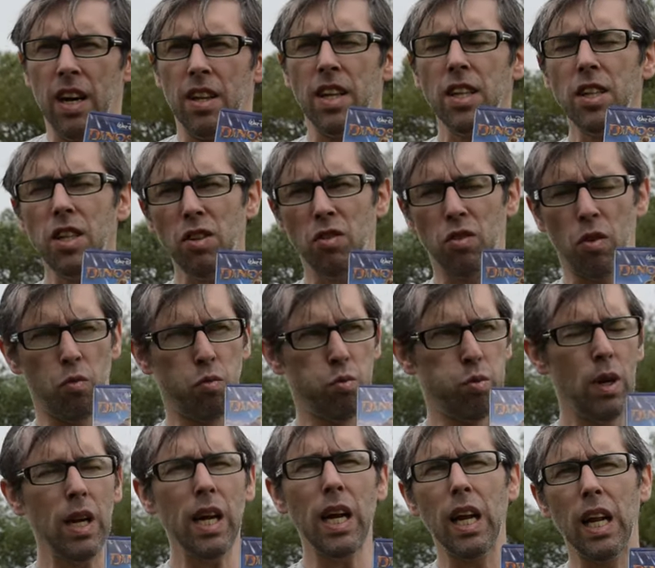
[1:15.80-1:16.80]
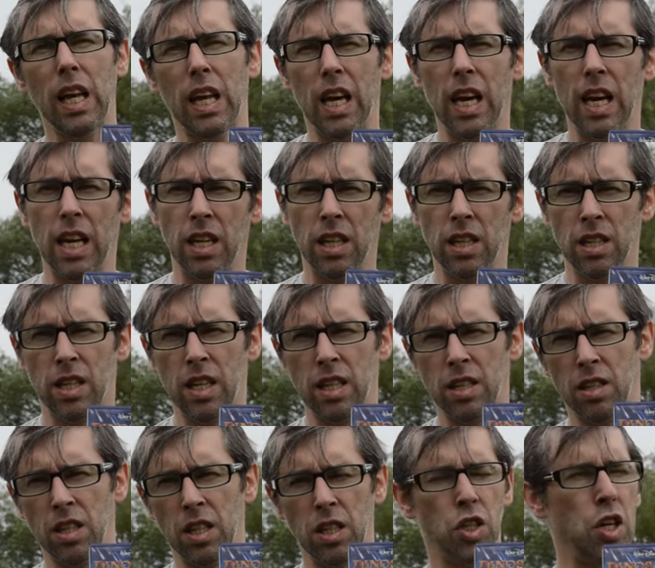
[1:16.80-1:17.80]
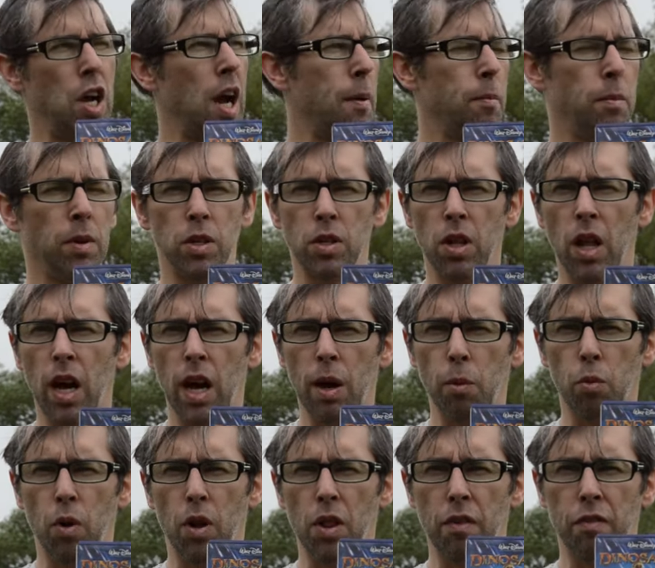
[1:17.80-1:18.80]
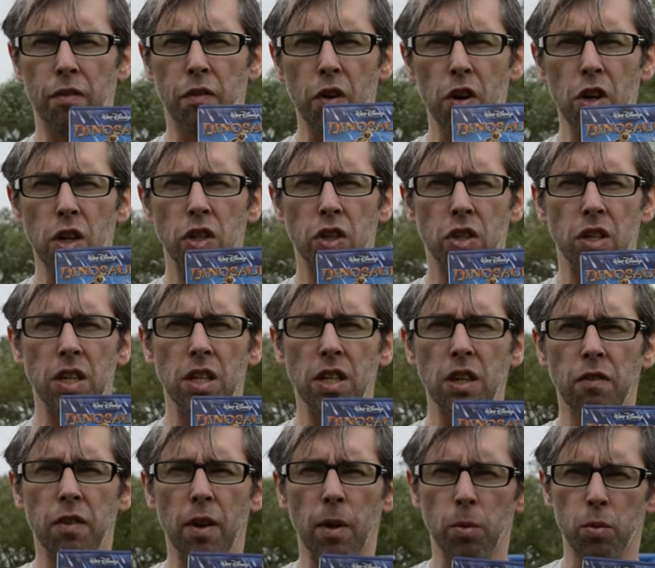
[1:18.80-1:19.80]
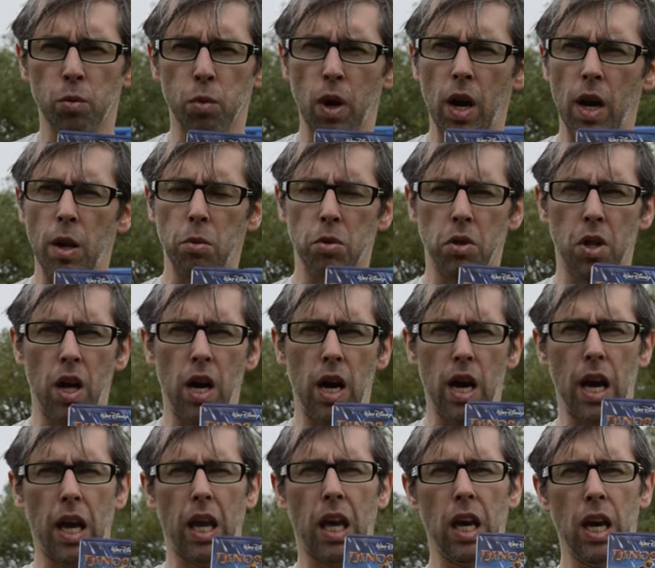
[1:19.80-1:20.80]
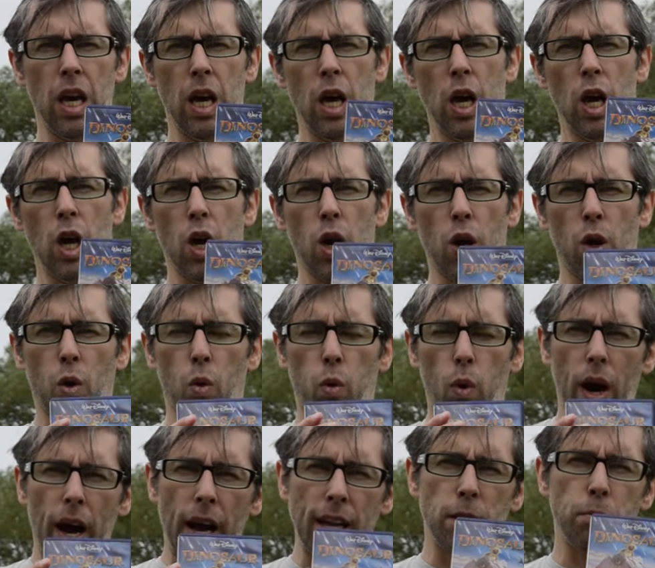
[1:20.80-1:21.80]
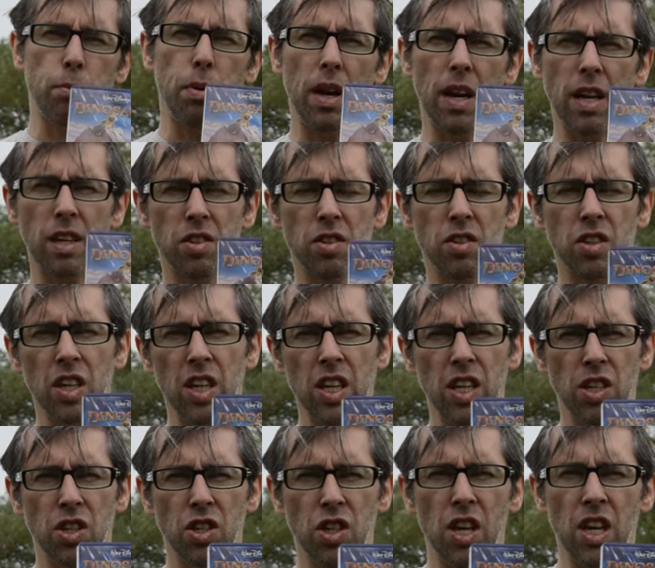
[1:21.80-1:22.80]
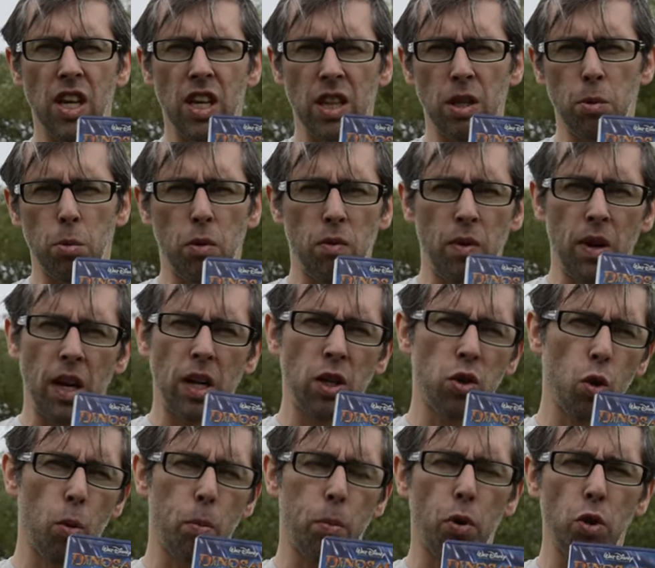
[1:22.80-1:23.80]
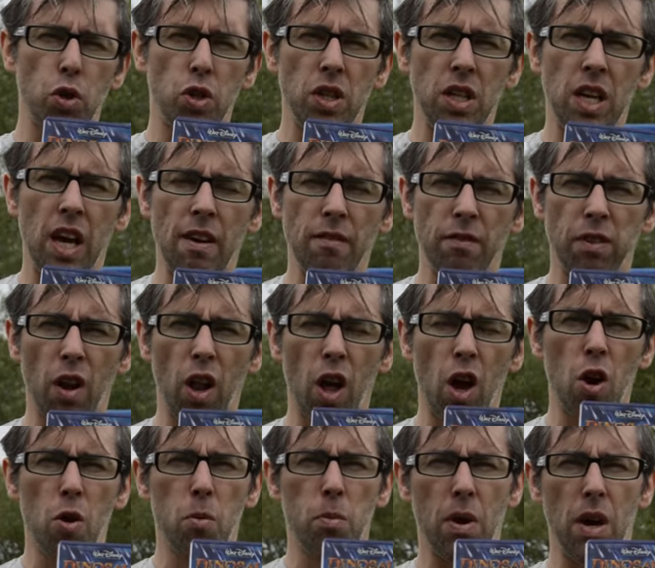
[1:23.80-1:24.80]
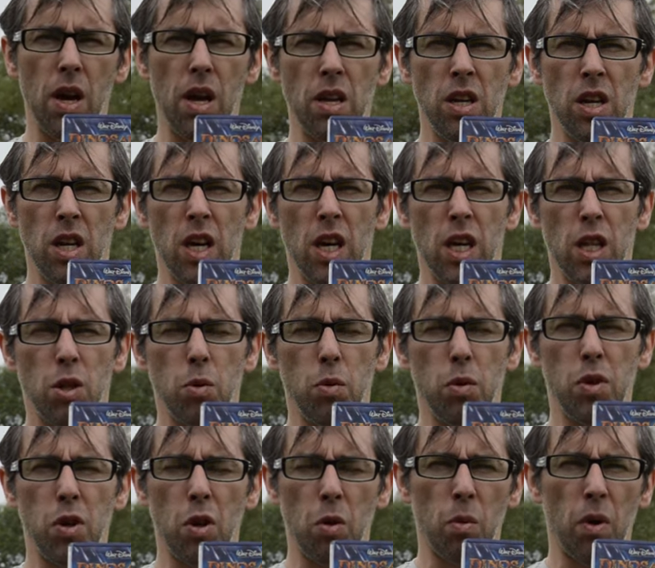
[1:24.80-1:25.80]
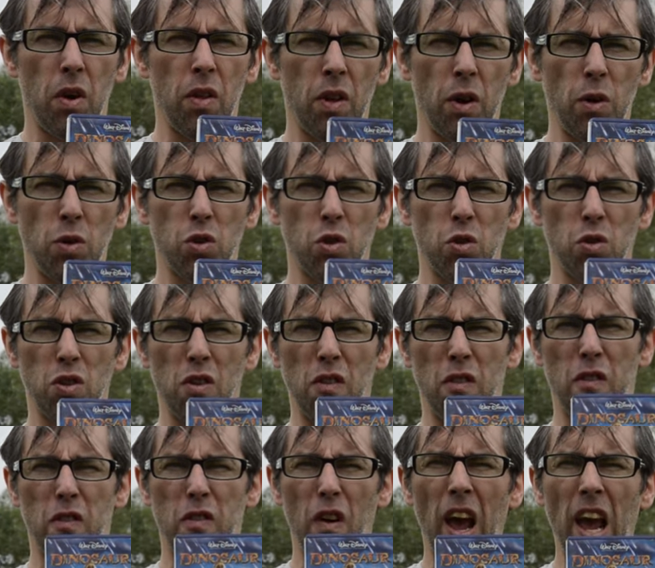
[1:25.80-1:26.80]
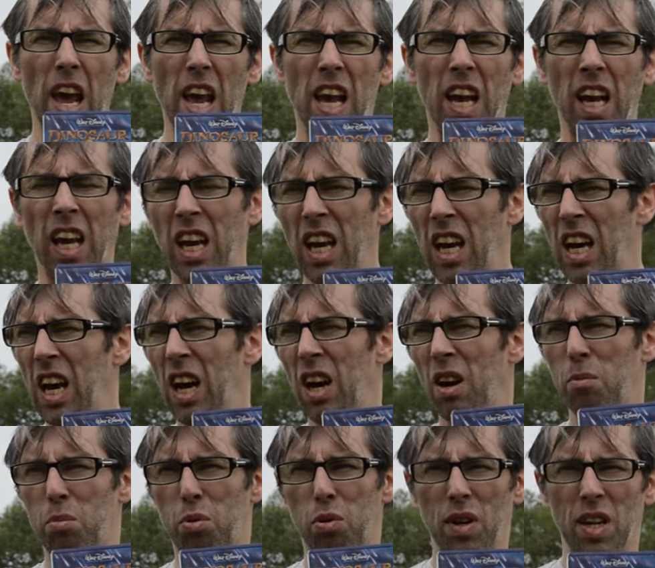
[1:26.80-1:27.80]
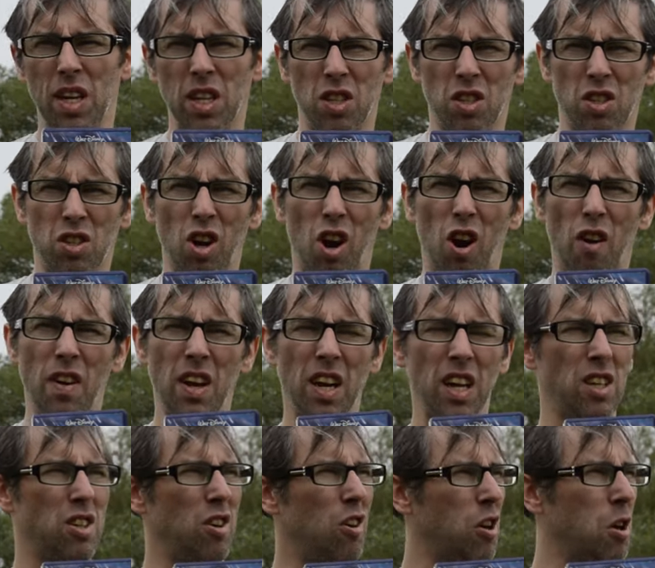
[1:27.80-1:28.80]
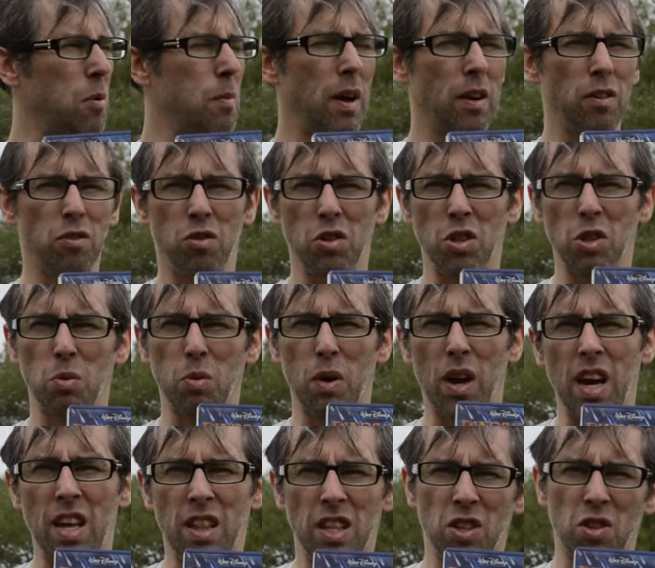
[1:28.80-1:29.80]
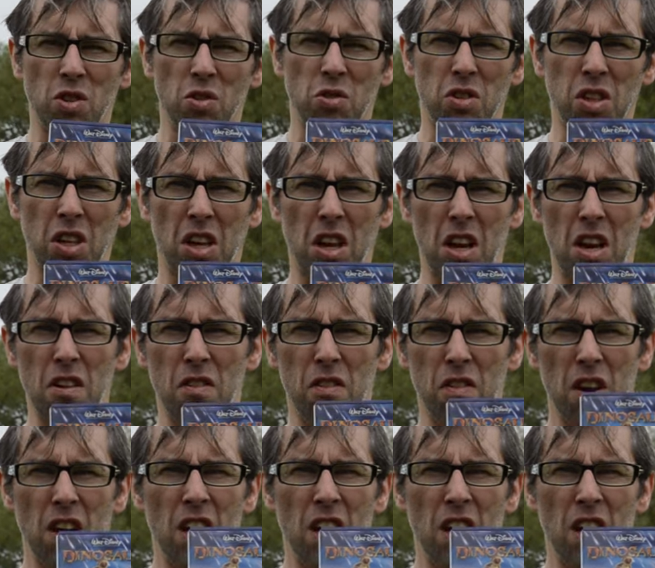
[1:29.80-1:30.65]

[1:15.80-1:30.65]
This is a really hidden Disney gem. It's like one of the first Disney films where it was like quite a bit of CG and they were really sort of pushing the envelope and they were doing one of those sort of fake prehistoric documentaries where they sort of give